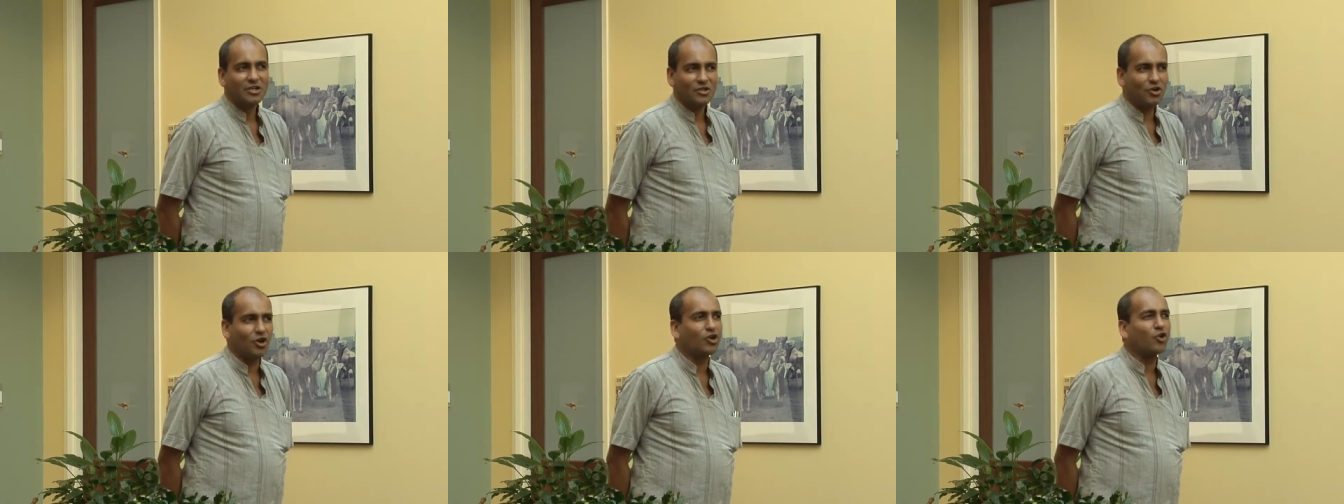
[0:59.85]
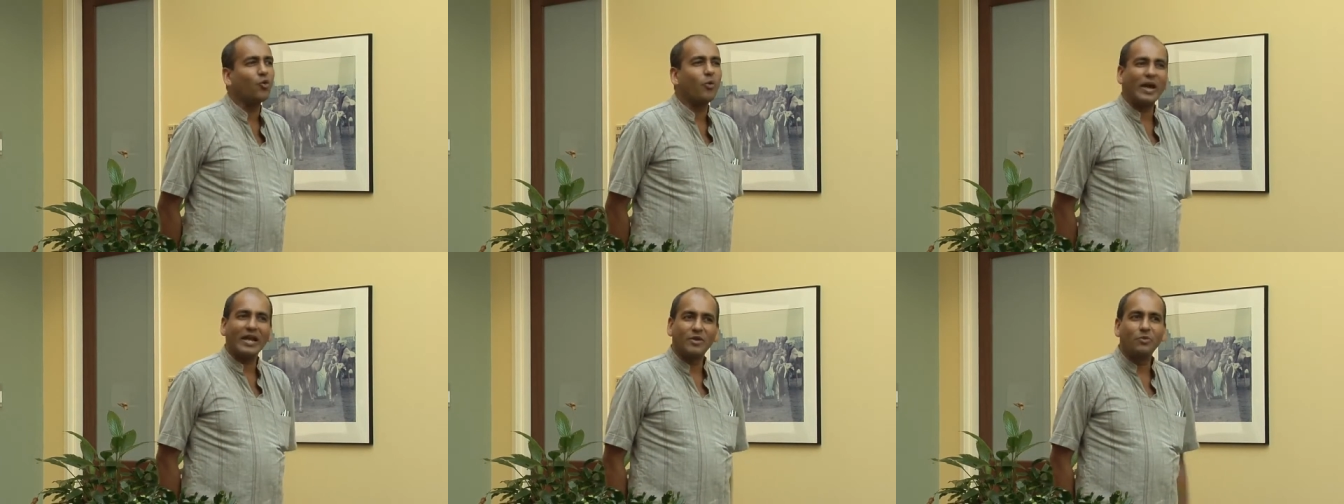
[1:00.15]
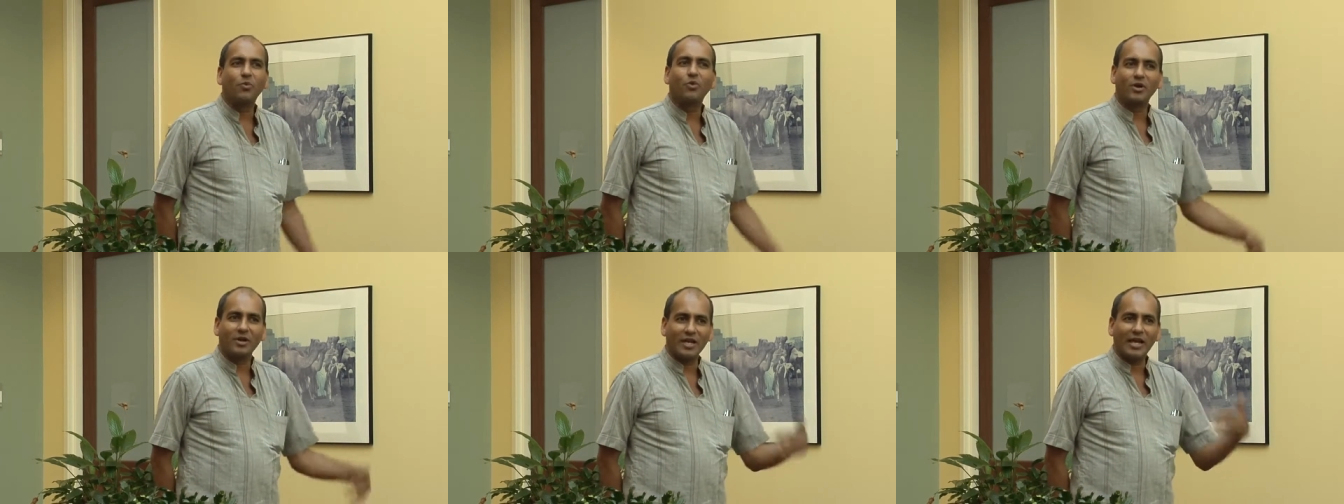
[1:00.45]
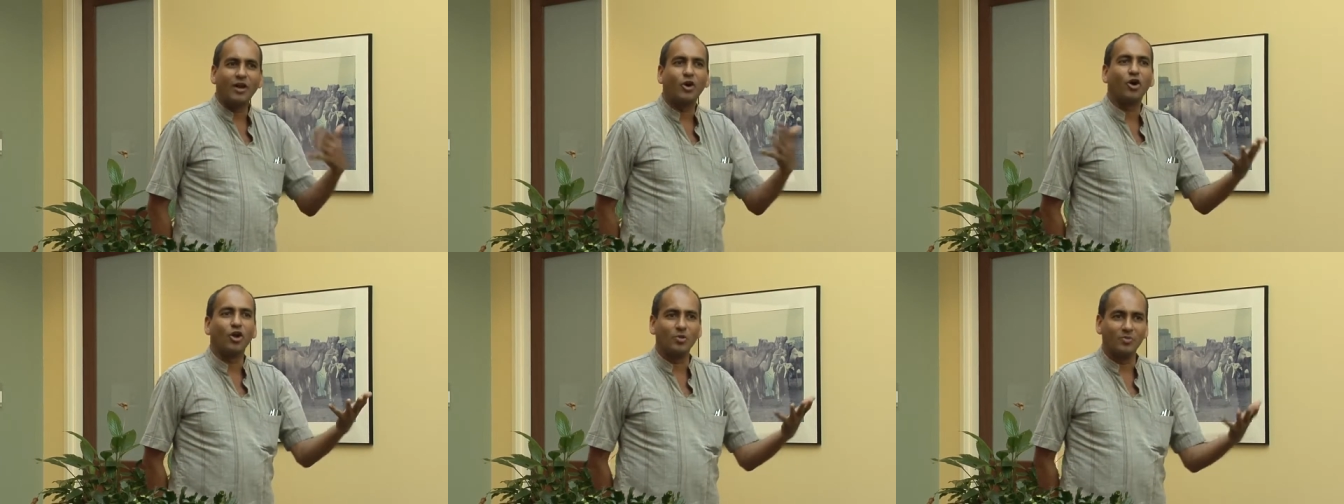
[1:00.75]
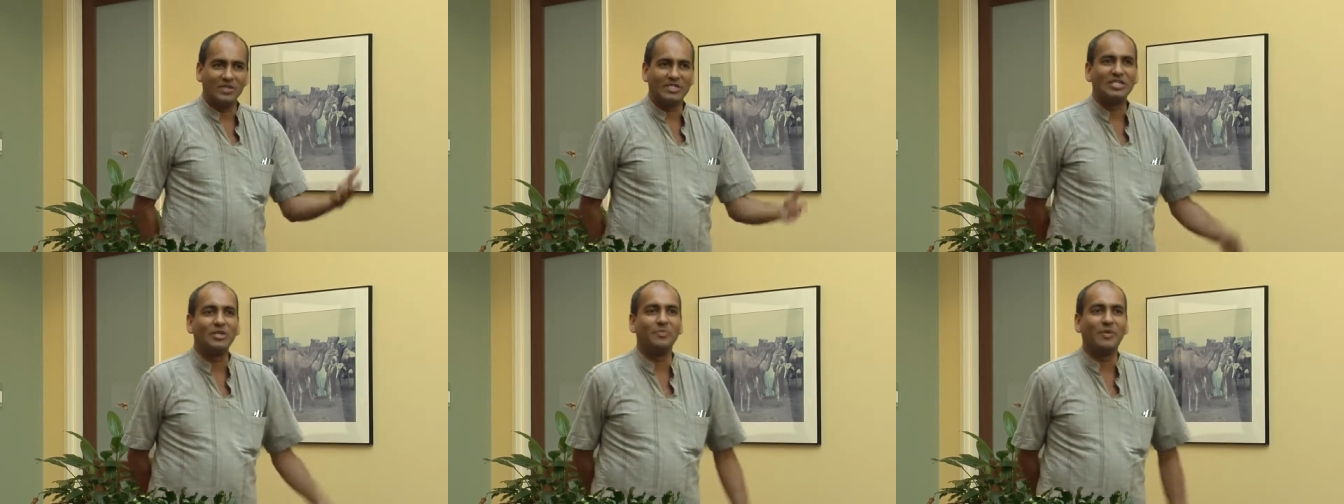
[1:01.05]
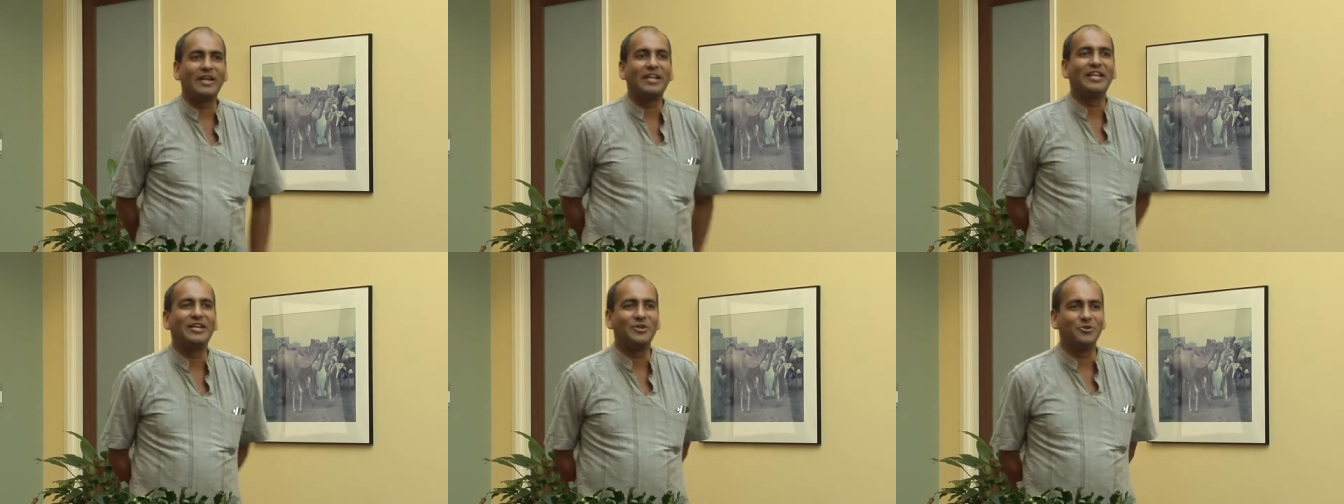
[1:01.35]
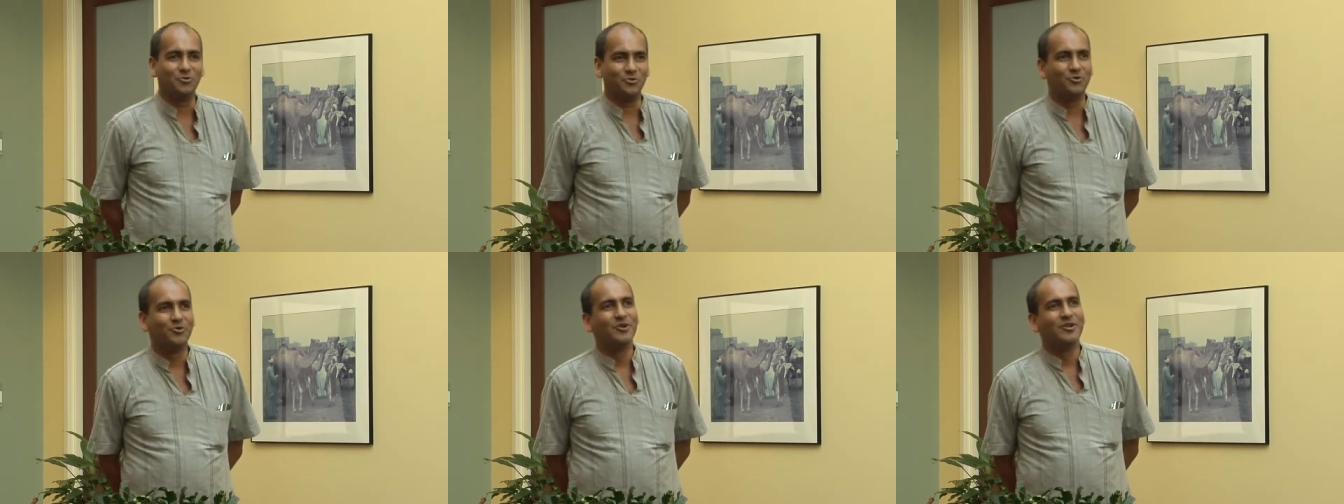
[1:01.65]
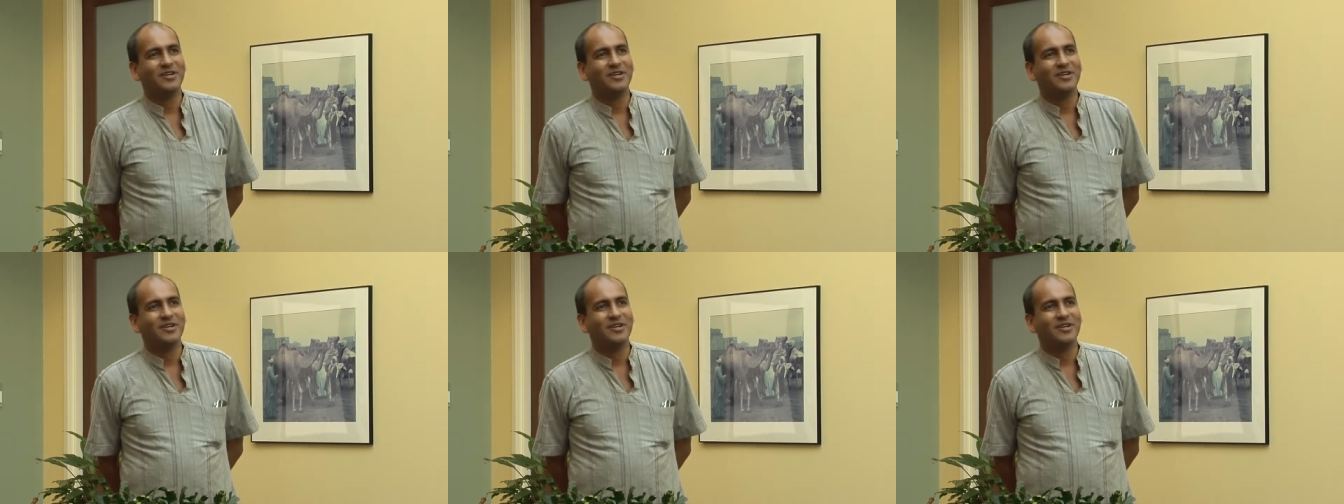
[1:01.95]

not quite what economists typically do.